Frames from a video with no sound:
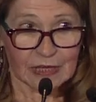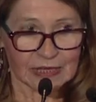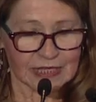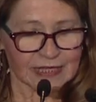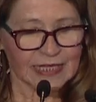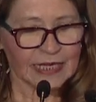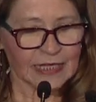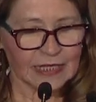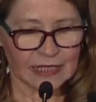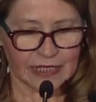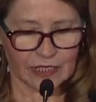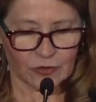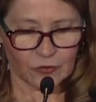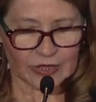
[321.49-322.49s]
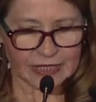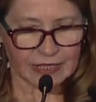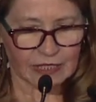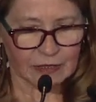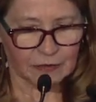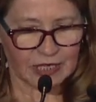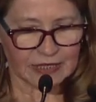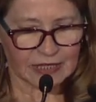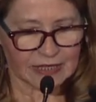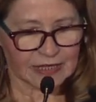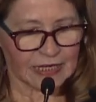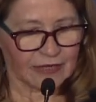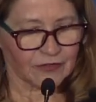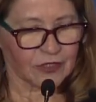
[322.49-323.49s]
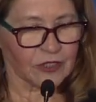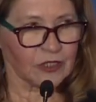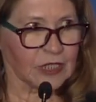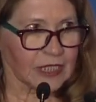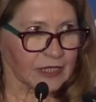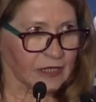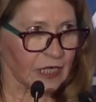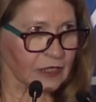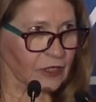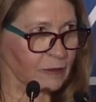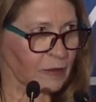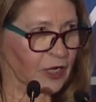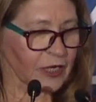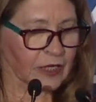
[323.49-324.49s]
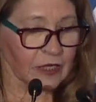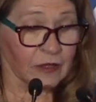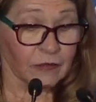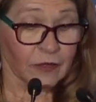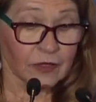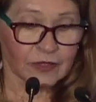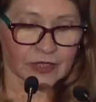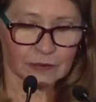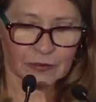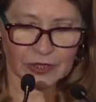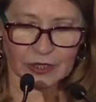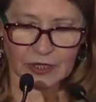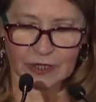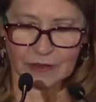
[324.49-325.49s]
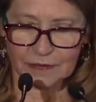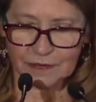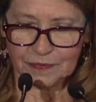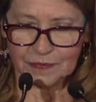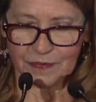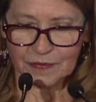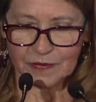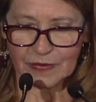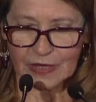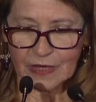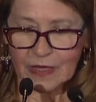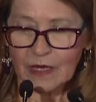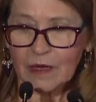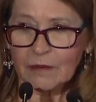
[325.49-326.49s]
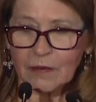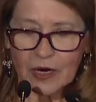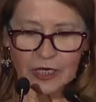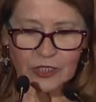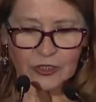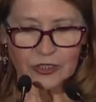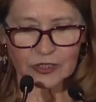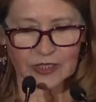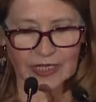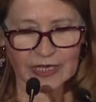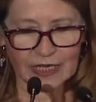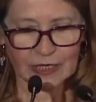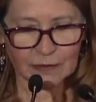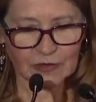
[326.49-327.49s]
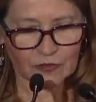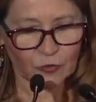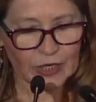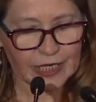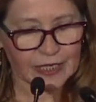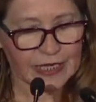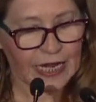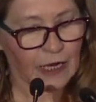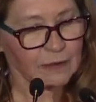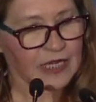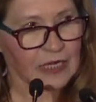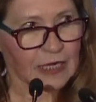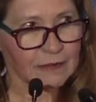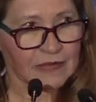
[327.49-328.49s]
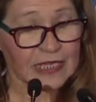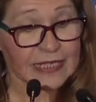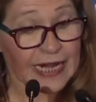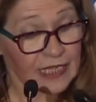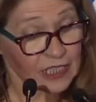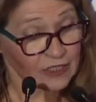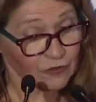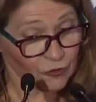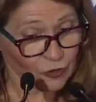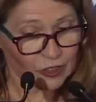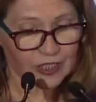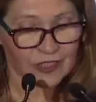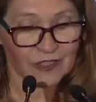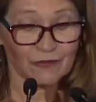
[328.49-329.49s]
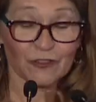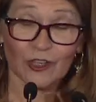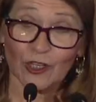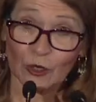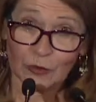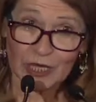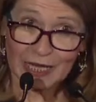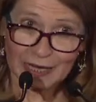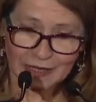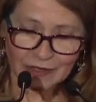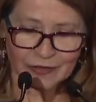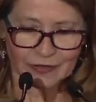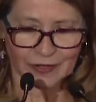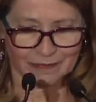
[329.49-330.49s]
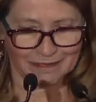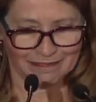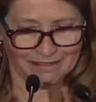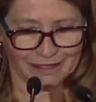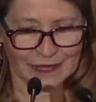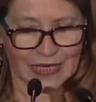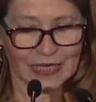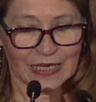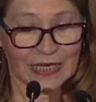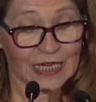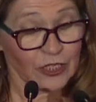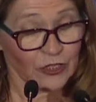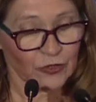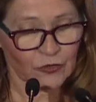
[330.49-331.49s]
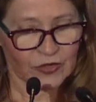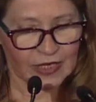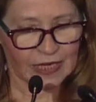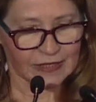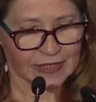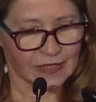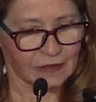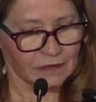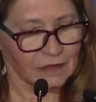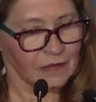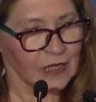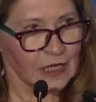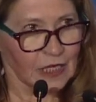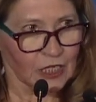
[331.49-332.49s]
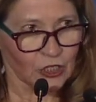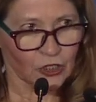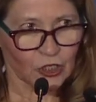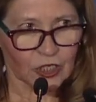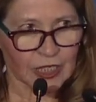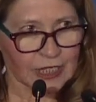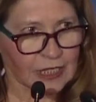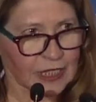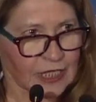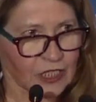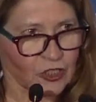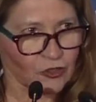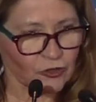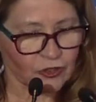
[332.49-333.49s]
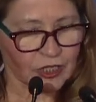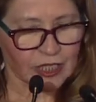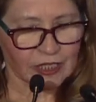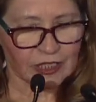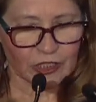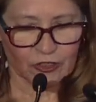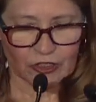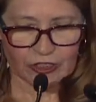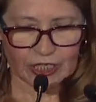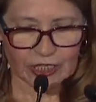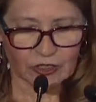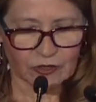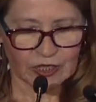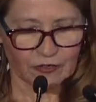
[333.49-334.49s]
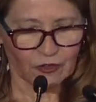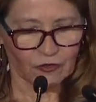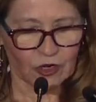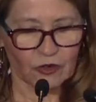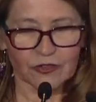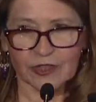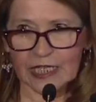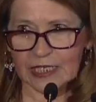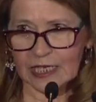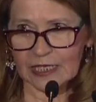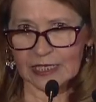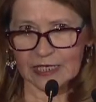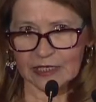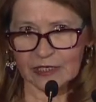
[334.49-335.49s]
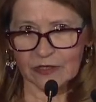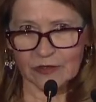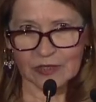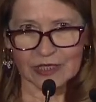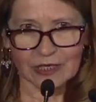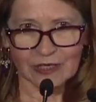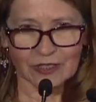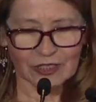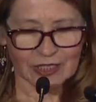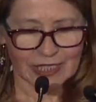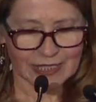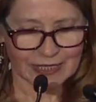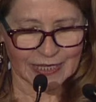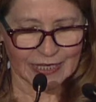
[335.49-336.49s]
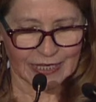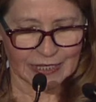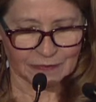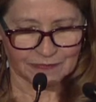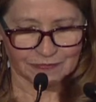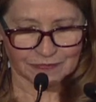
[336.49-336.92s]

The second leader we celebrate this afternoon is Dr. Mark Rosenberg. Mark took the helm of what had now become the Task Force for Global Health in 2000, charting the extraordinary trajectory of growth that continues to this day.